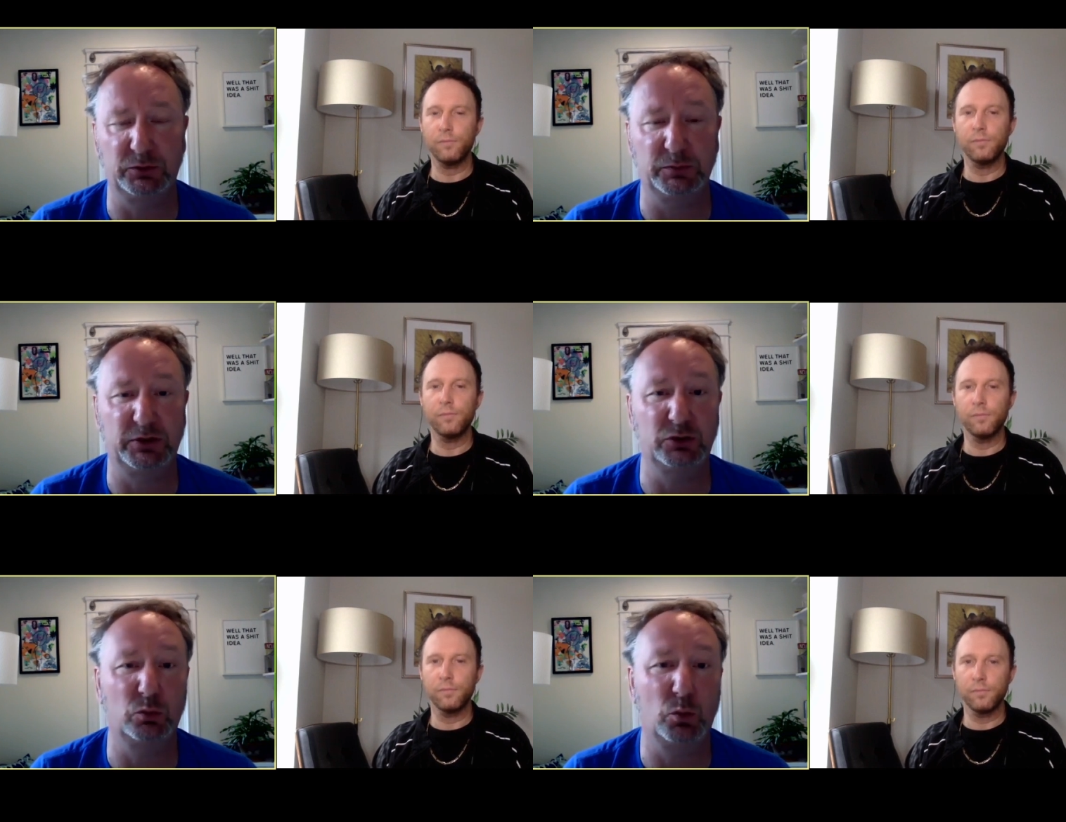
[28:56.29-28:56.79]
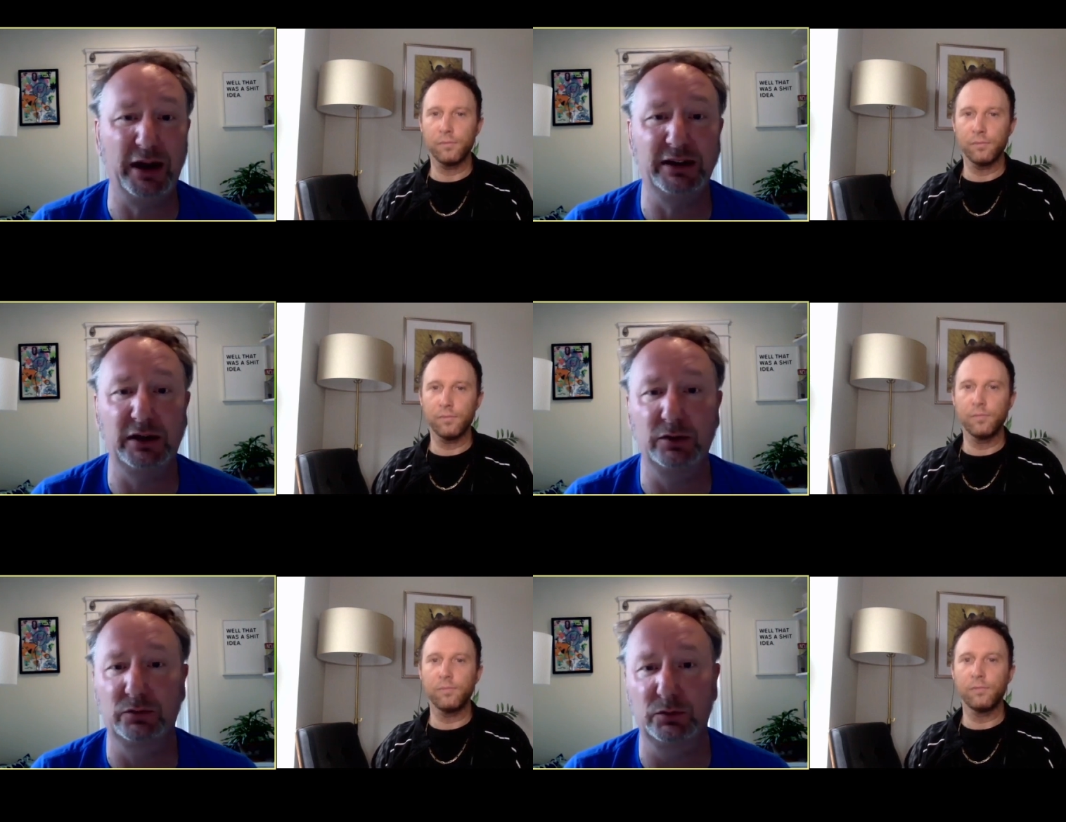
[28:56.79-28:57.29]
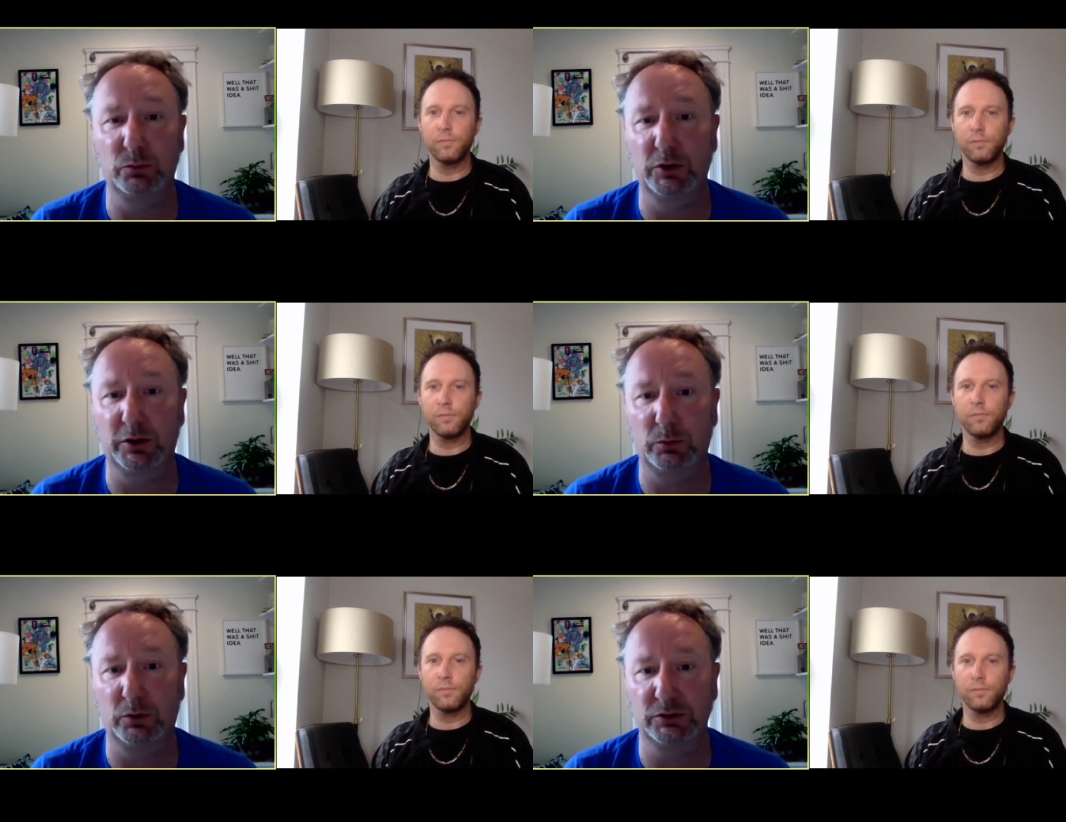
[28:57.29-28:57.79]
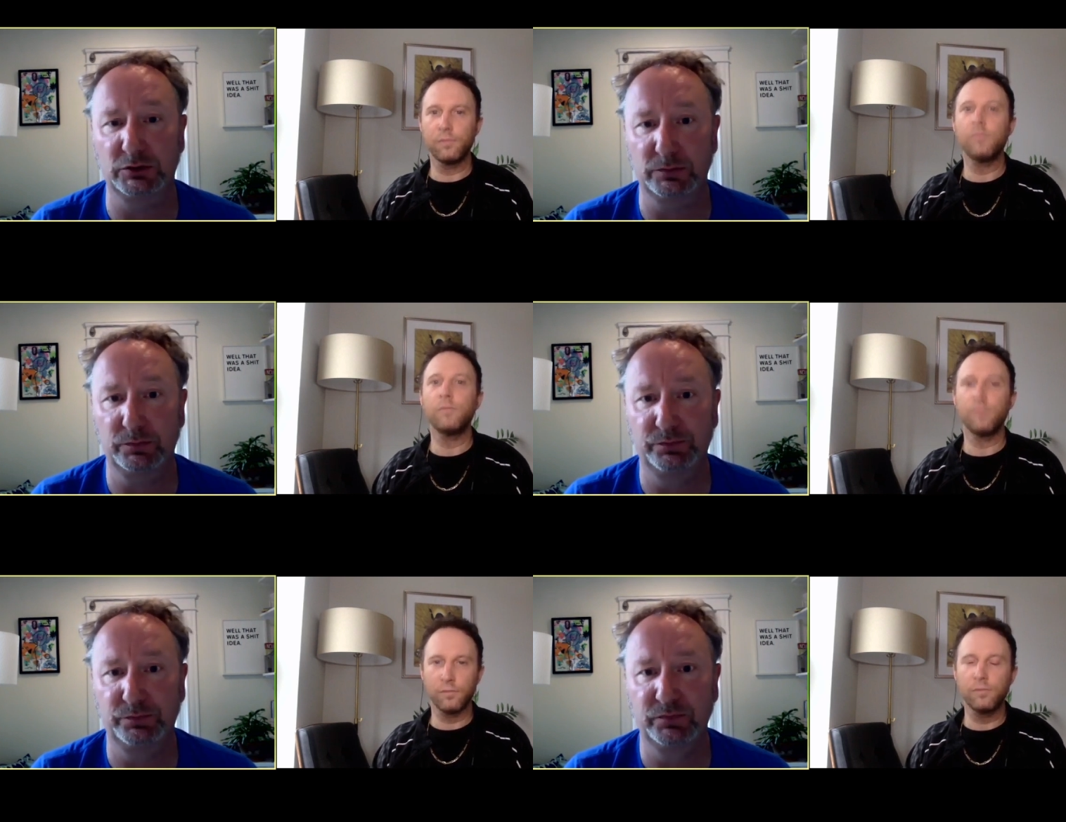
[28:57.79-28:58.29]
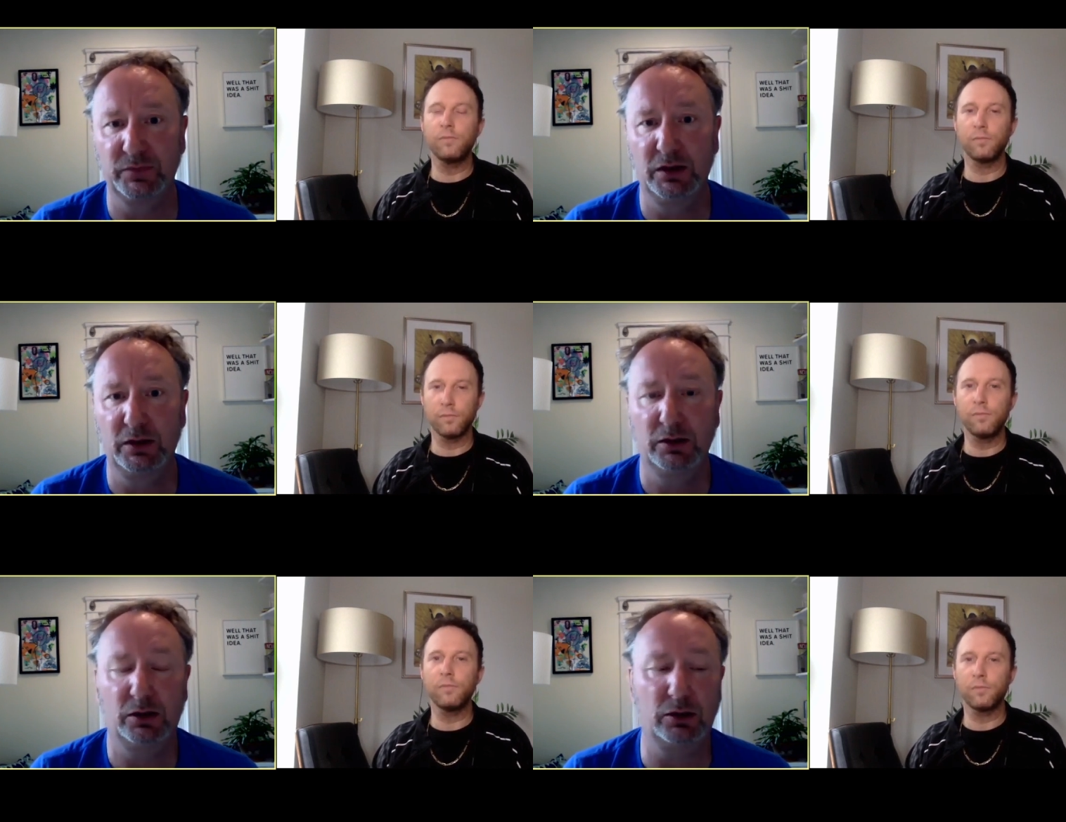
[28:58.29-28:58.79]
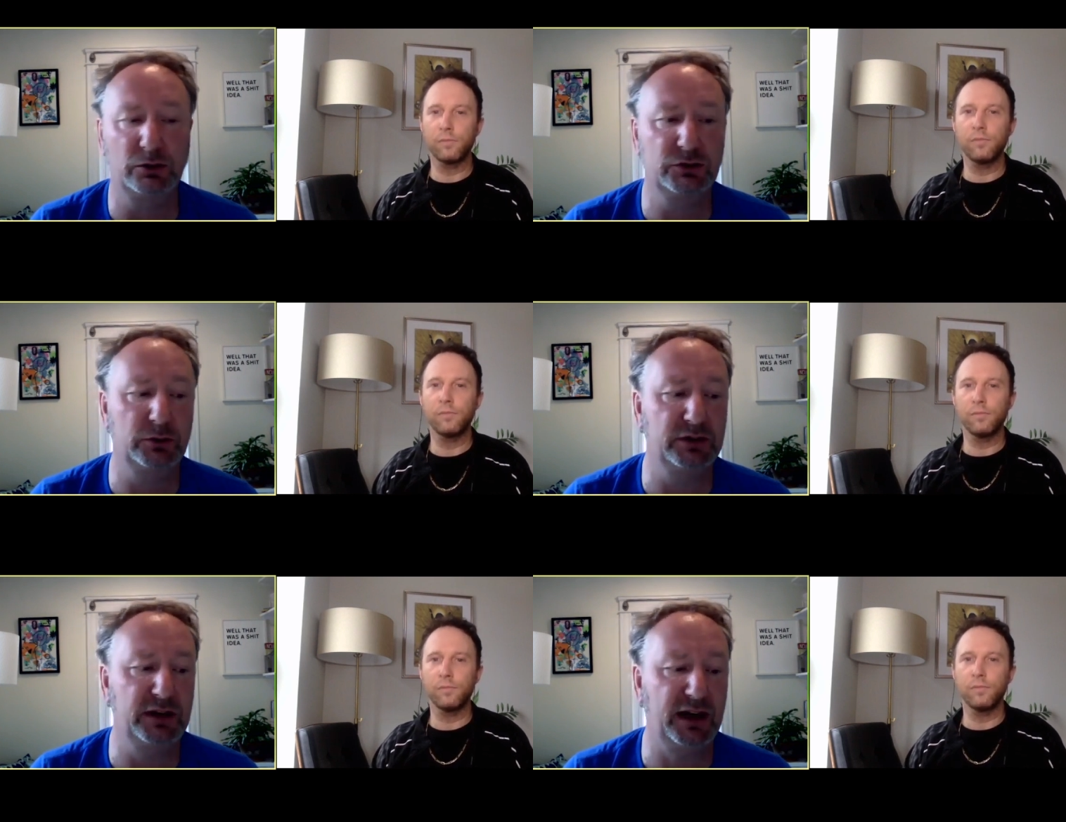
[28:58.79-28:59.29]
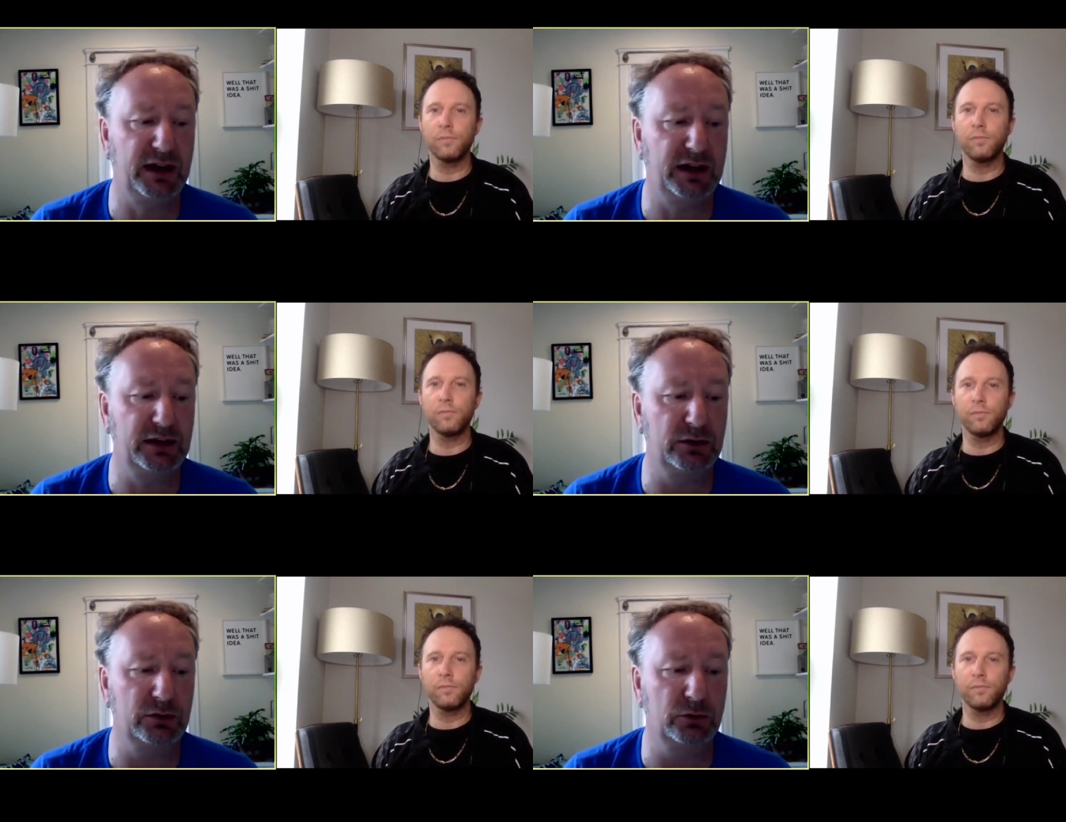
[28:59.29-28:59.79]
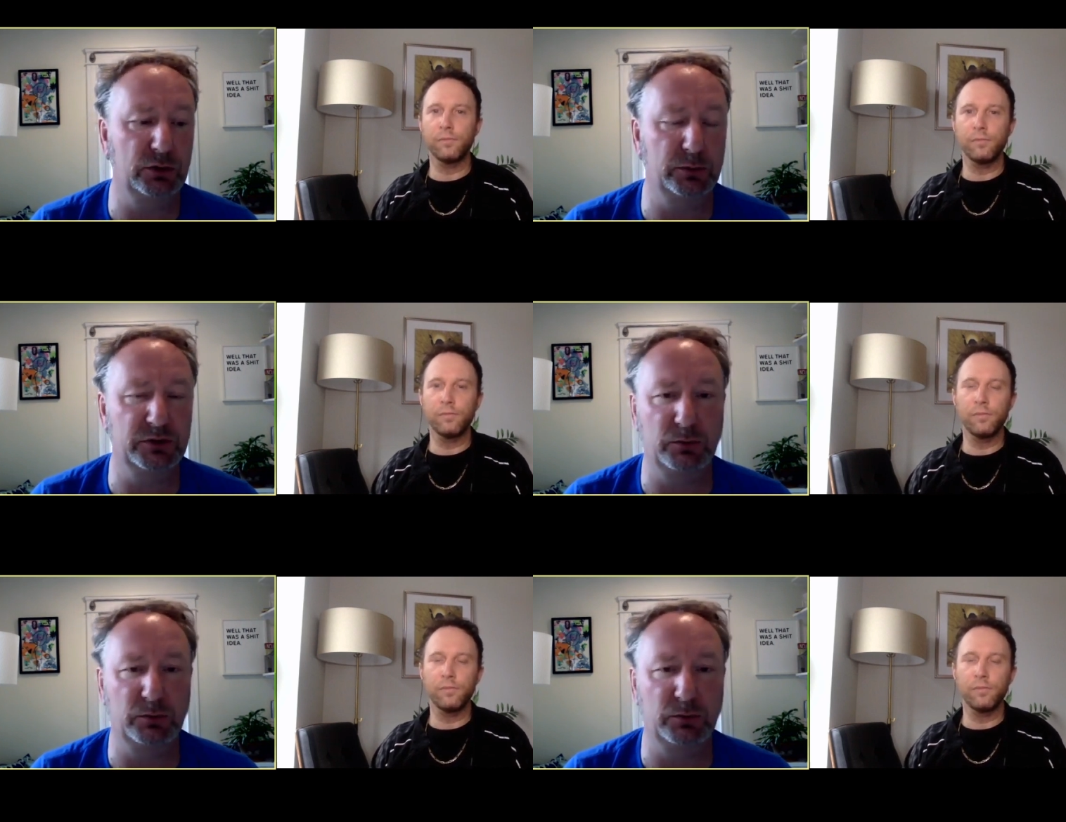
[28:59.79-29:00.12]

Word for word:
Speaker 1: but it's way down from where it was. Also, a decade ago, there was